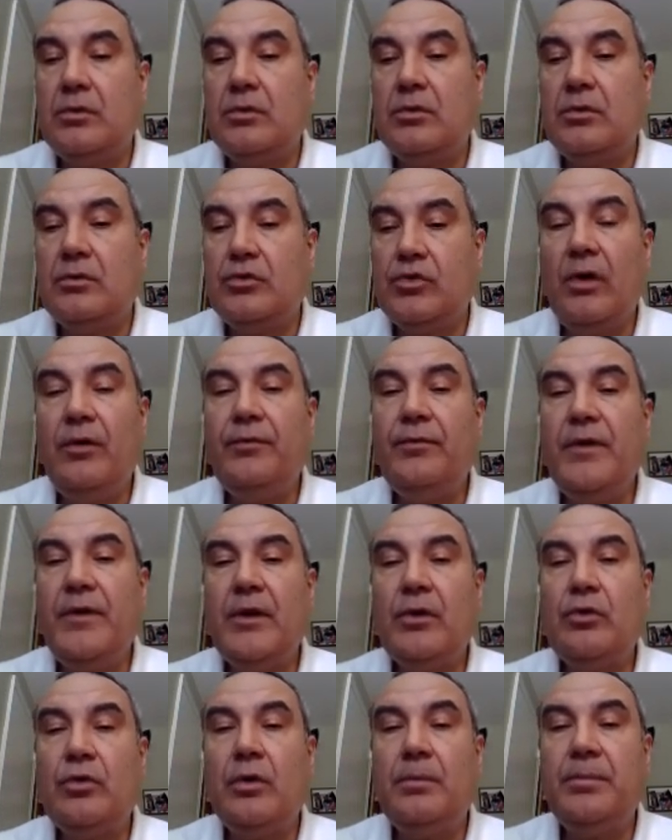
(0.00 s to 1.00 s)
software
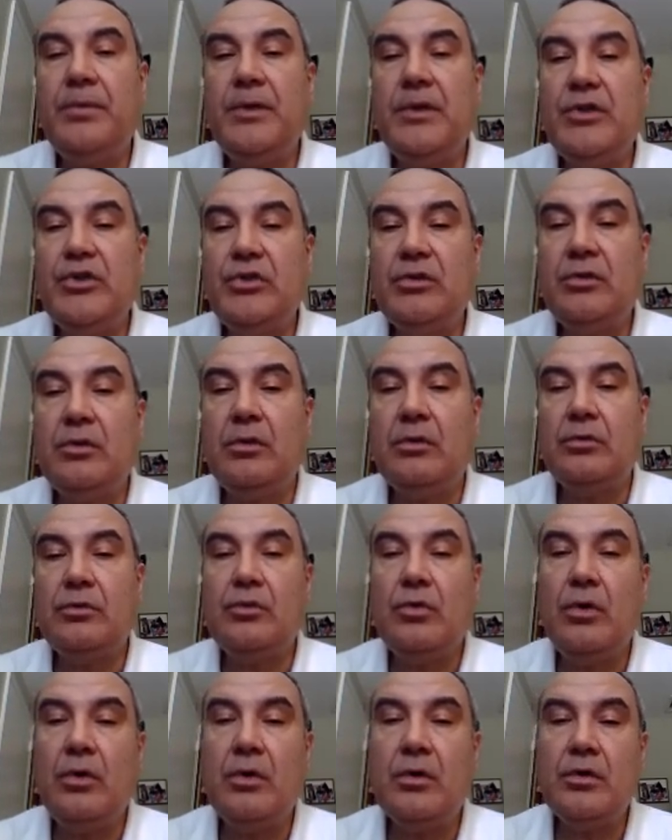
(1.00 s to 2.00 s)
compression on
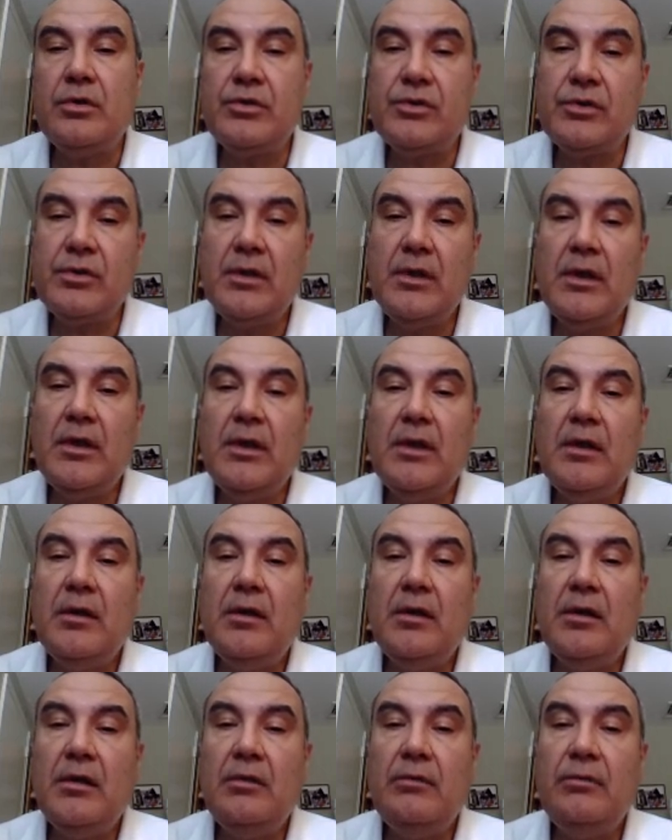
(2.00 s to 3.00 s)
cores,
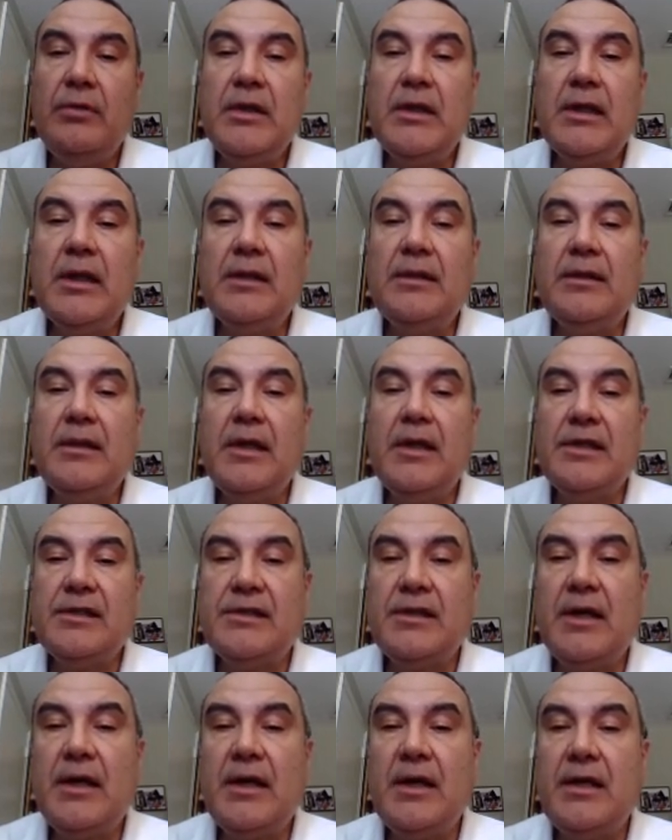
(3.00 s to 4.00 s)
we get as
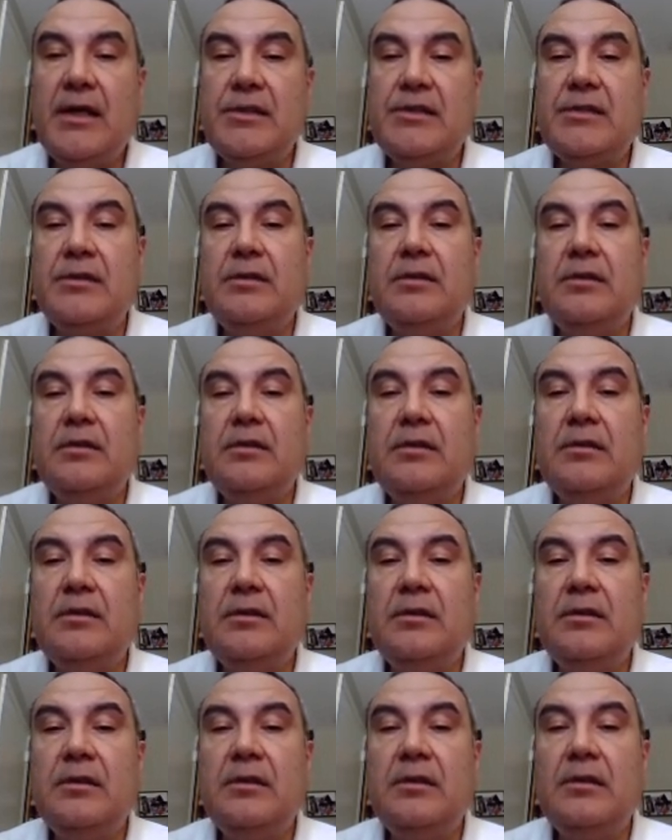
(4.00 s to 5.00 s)
high as
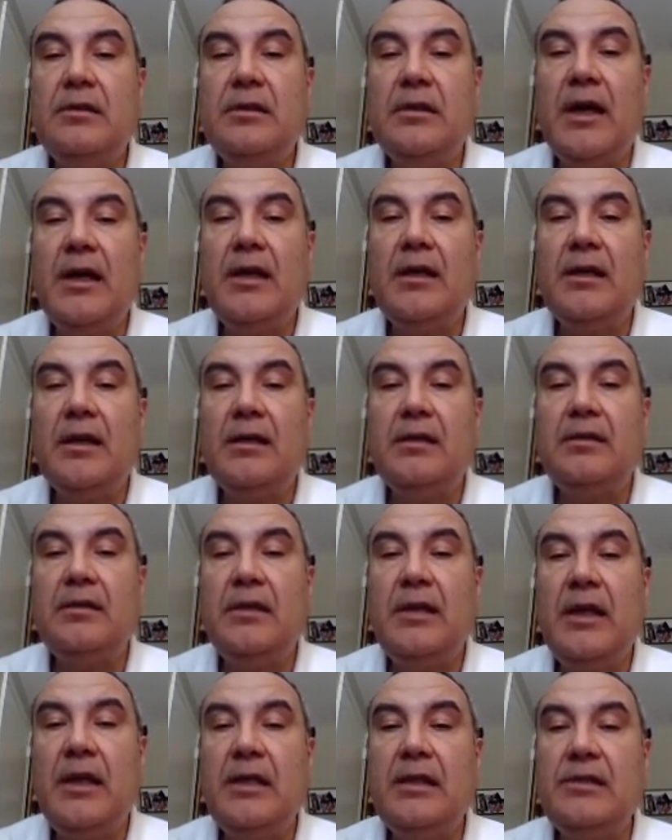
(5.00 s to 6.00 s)

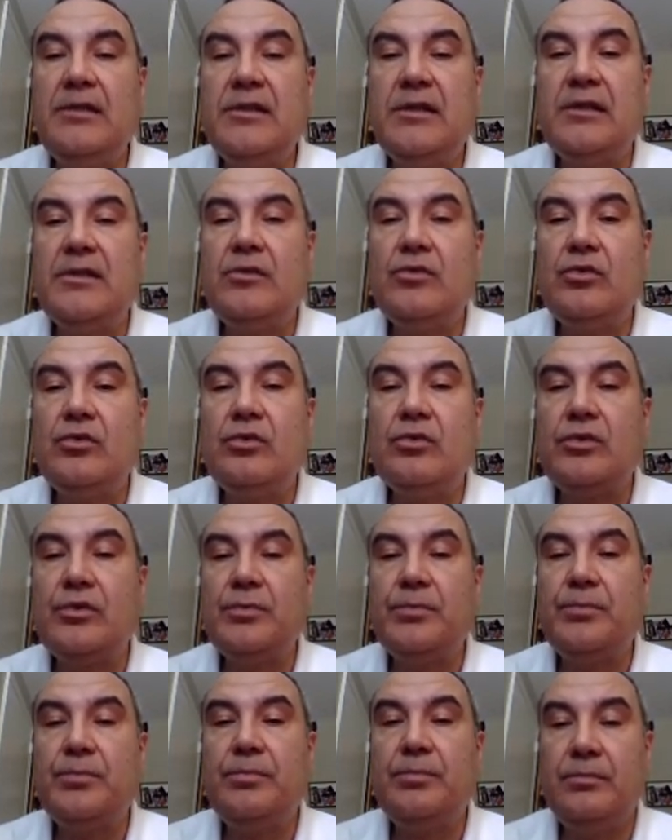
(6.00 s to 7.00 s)
986 joules
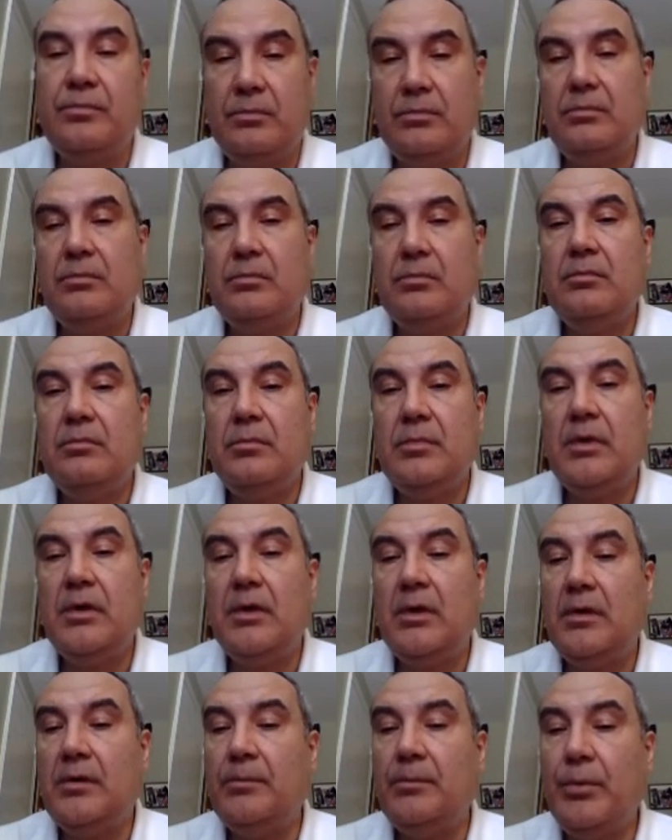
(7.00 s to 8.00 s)

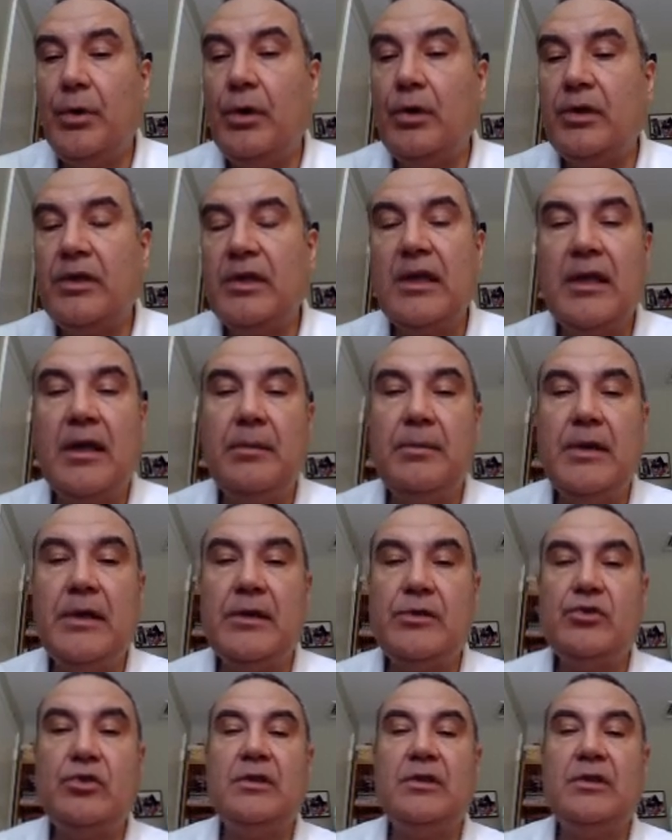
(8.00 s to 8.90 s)
uh, per gigabyte. So